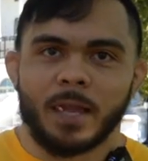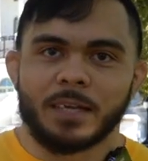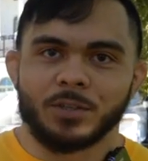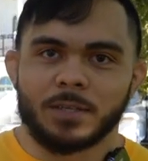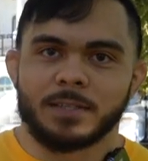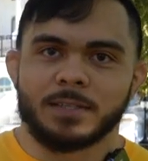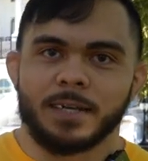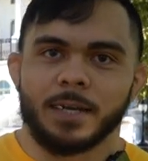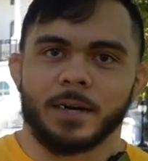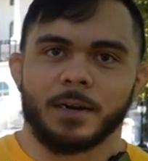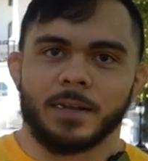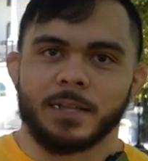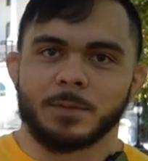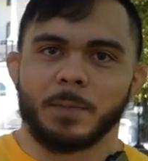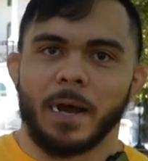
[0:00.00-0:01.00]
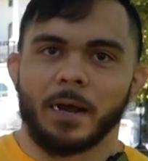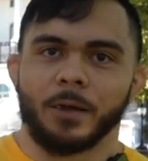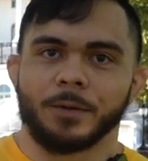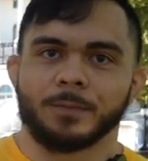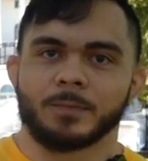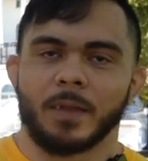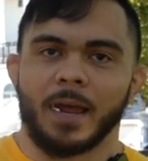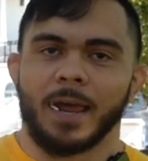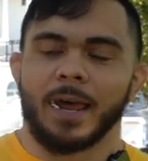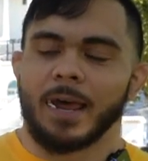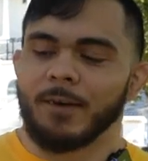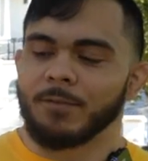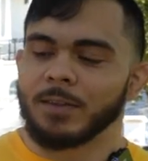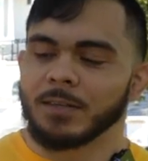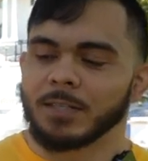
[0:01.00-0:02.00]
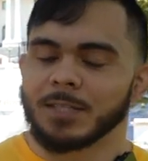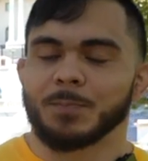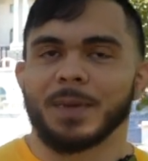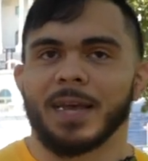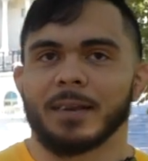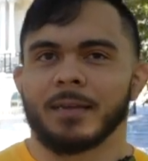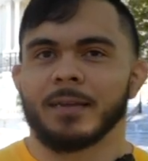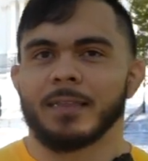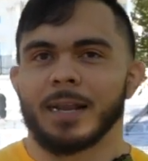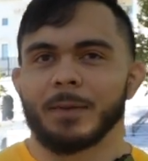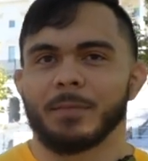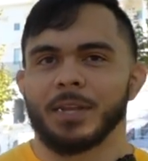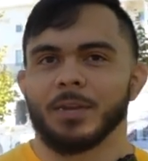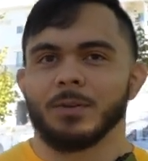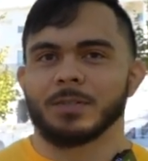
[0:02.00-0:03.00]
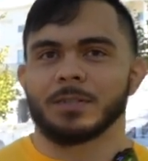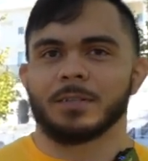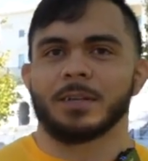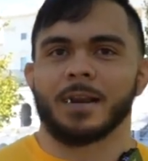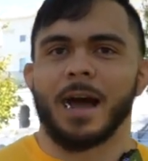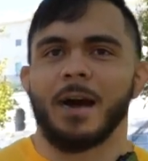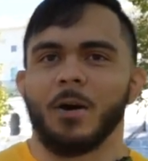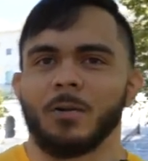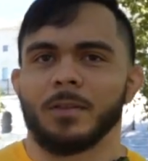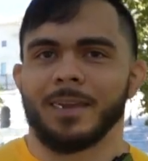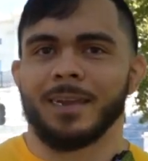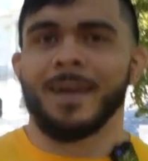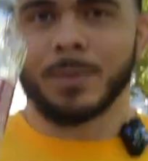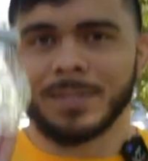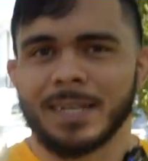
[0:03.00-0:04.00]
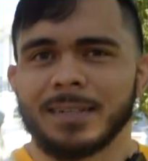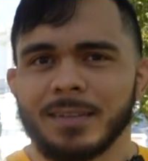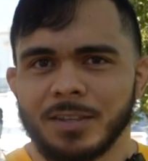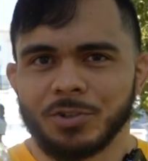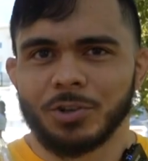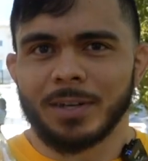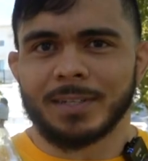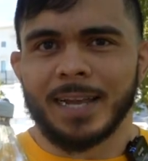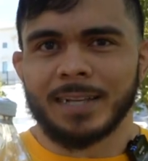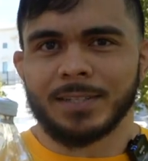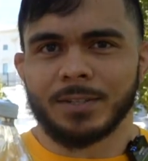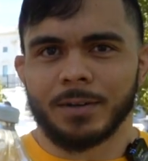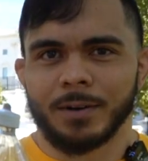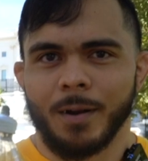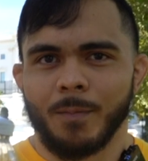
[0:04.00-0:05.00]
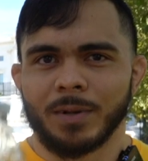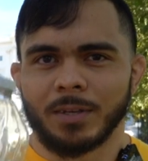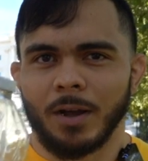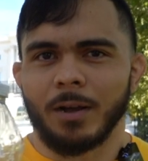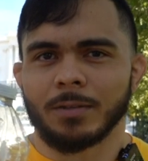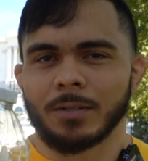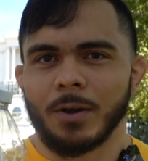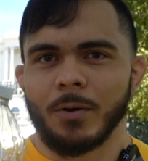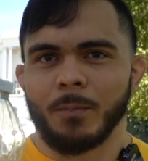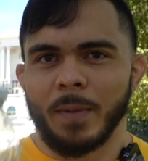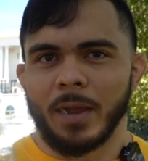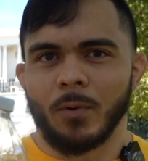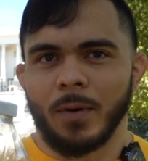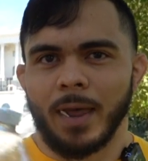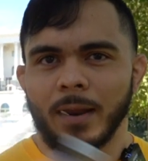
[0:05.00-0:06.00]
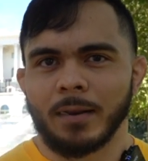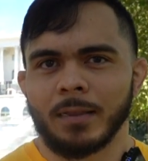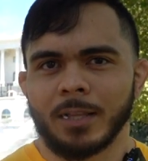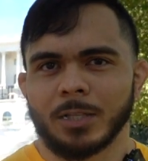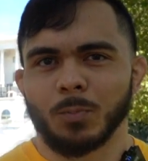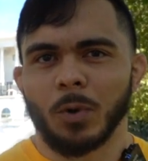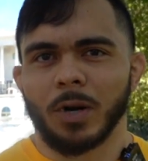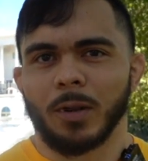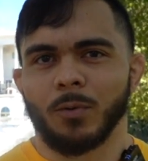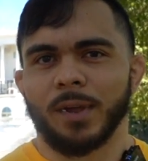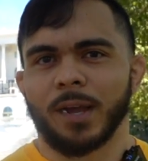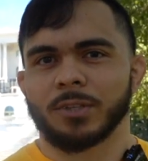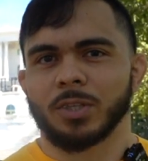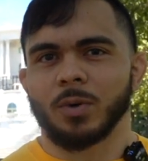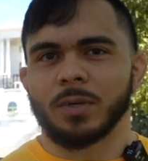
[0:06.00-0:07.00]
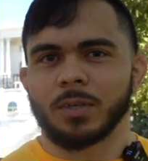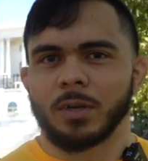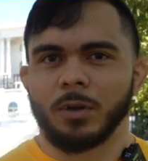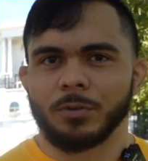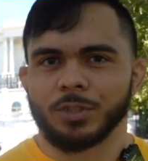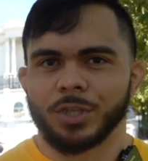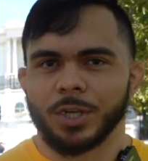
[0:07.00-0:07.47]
as you can see here in this bottle, I have spit that I'm gonna use to not only present to the drug tester, but to also make weight. This morning we actually went to Gold